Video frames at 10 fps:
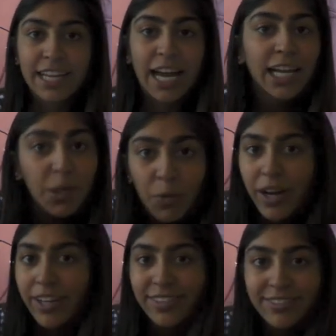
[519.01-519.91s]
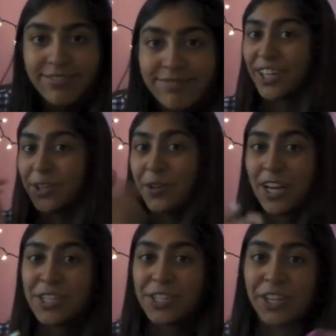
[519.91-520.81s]
Anyone, you
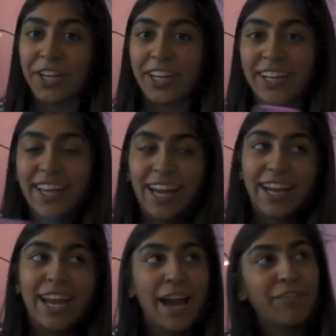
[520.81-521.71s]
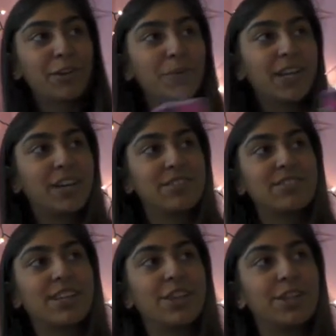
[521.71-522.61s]
guys should, and everyone else
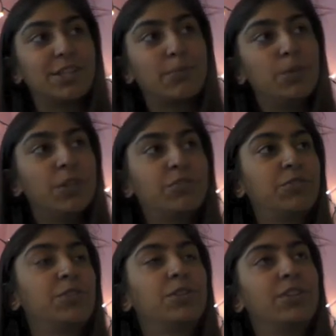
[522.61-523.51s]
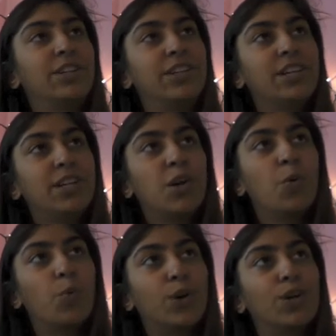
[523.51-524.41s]
in this beautiful
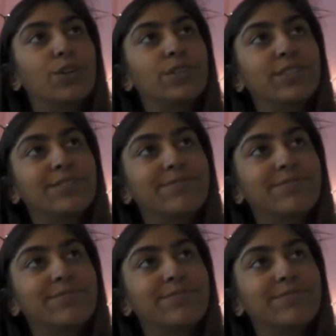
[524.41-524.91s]
world.